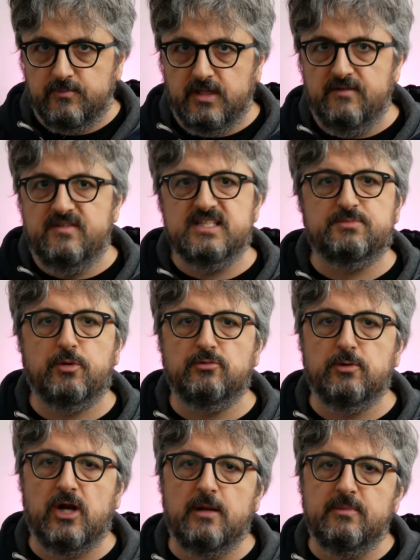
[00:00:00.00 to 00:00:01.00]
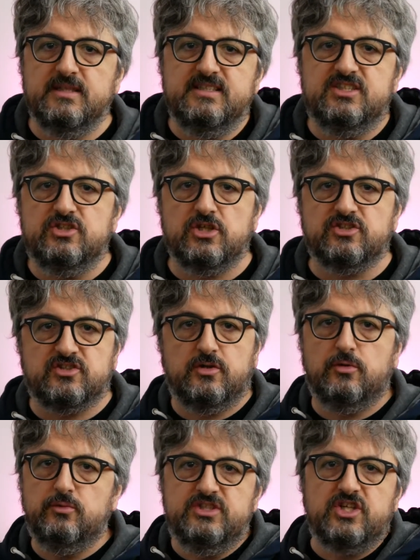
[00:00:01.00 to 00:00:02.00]
if this program is just
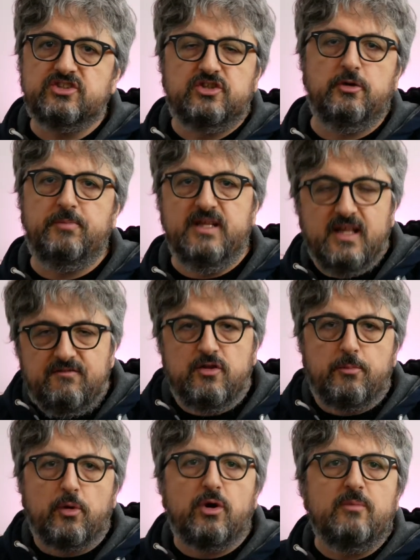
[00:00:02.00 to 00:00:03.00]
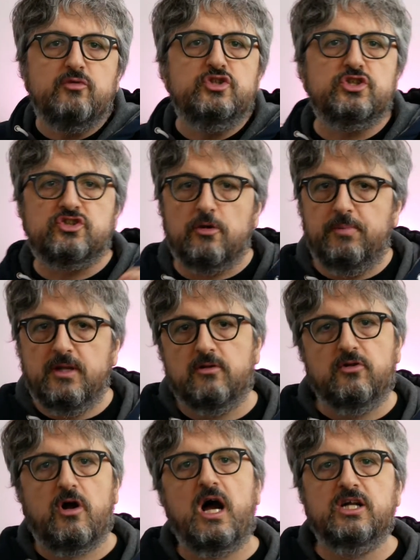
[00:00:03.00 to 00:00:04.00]
we just copied, if the program we just copied
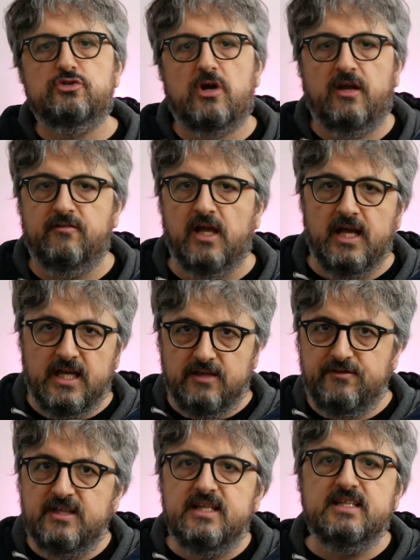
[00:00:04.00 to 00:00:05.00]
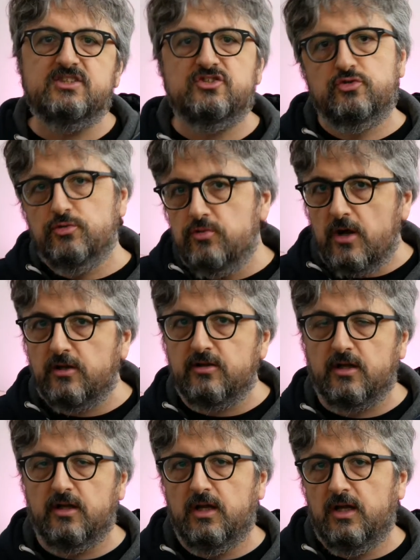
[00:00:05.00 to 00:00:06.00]
on the hard drive, if it needs to
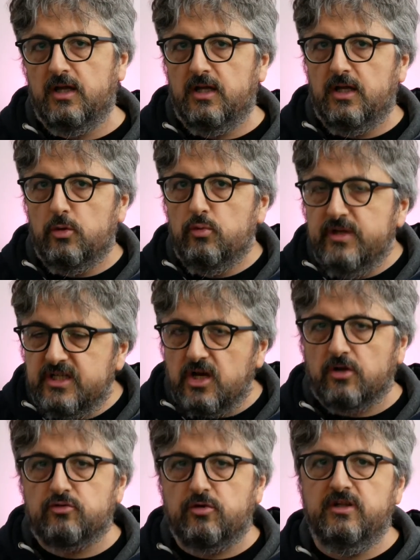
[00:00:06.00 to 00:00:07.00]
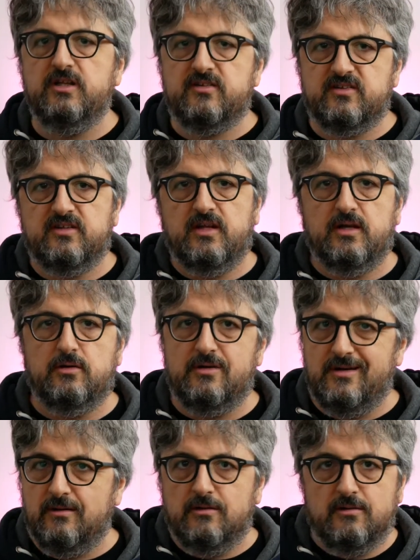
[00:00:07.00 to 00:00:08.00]
run, we can't run it
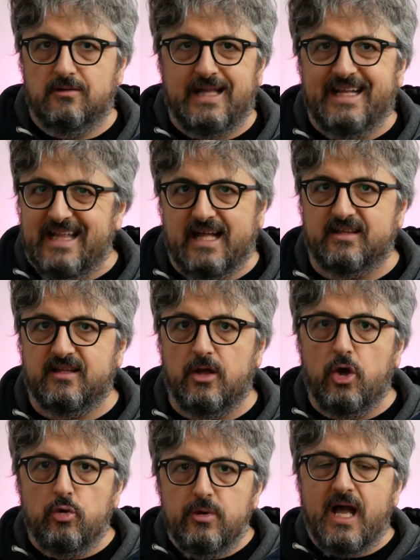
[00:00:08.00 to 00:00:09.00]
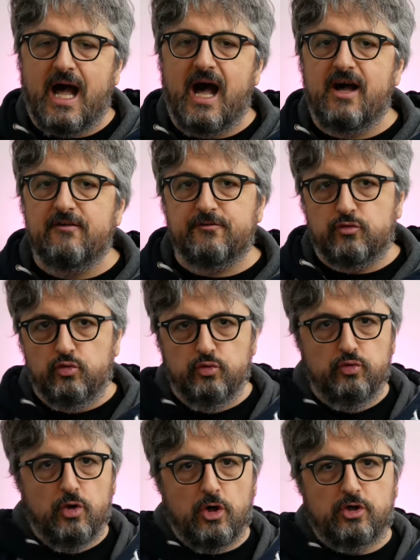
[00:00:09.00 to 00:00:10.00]
uh, like that. We have
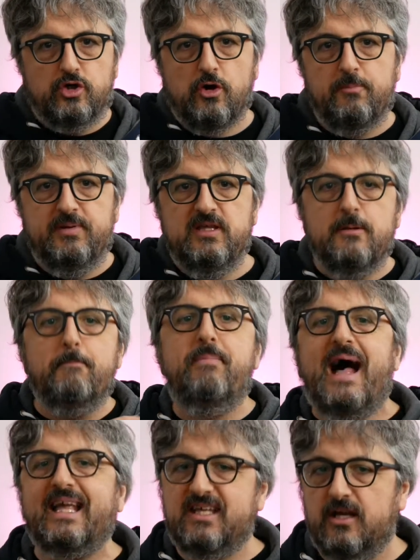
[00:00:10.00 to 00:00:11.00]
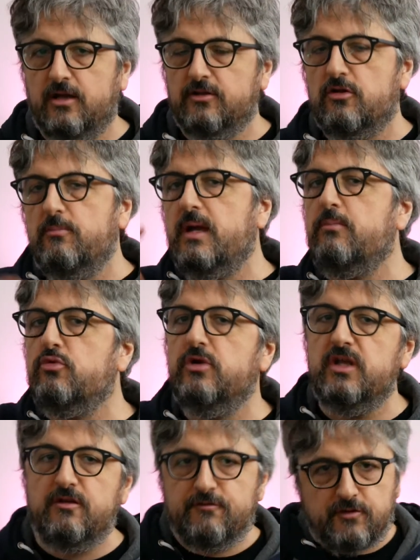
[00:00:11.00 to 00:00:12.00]
to copy back the
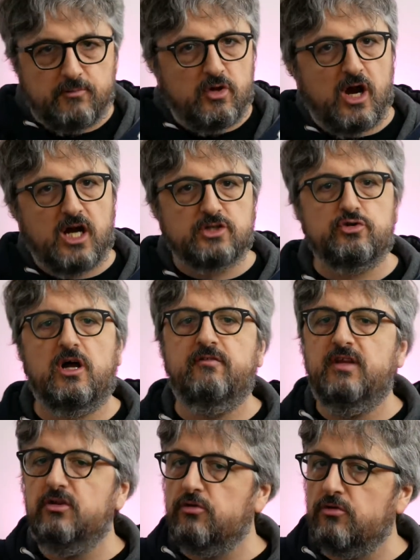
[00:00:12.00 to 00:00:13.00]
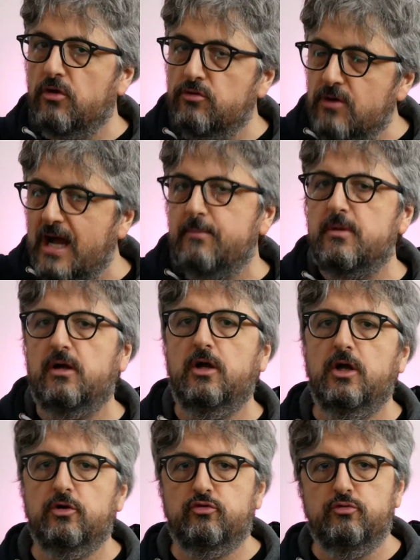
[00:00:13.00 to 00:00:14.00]
memory from the hard drive into the RAM
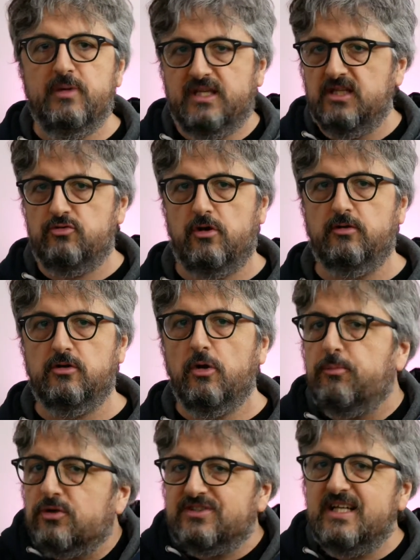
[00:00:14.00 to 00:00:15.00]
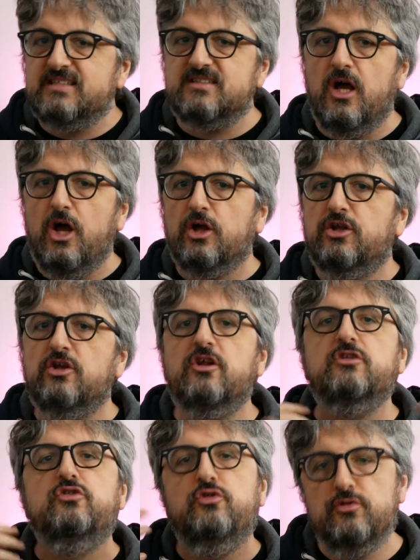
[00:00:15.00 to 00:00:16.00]
to make it run. A process
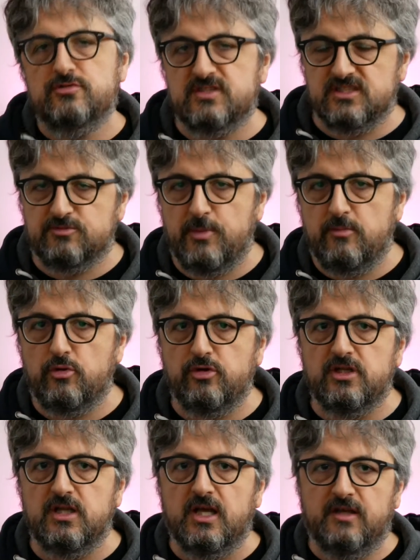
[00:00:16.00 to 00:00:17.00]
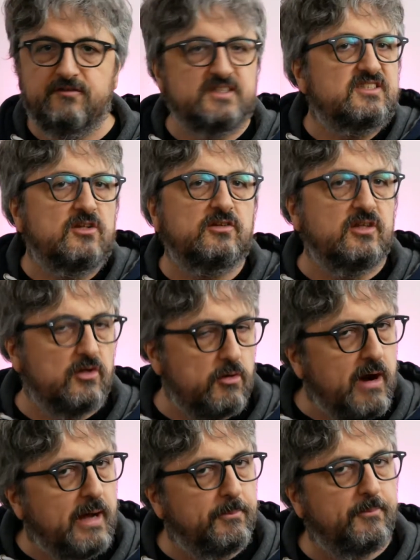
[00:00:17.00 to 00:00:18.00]
cannot use its memory if it's not in the
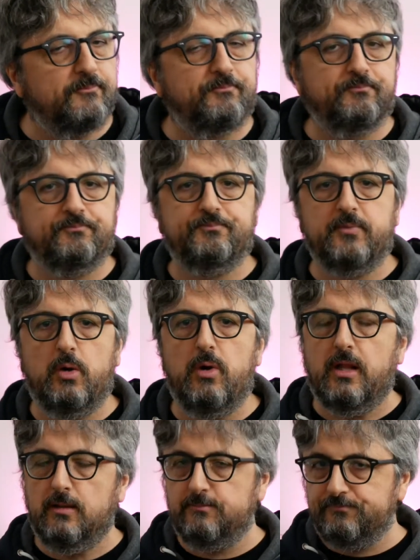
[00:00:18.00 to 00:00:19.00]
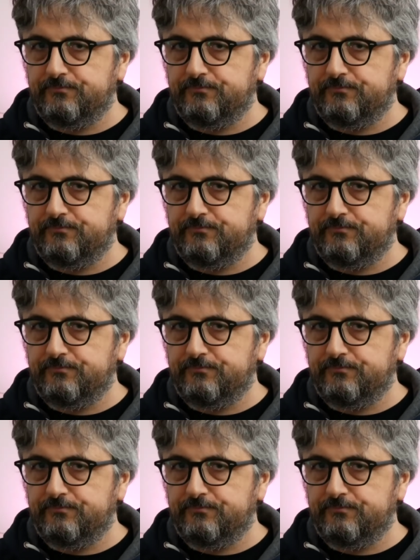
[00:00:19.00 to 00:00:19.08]
RAM. Well,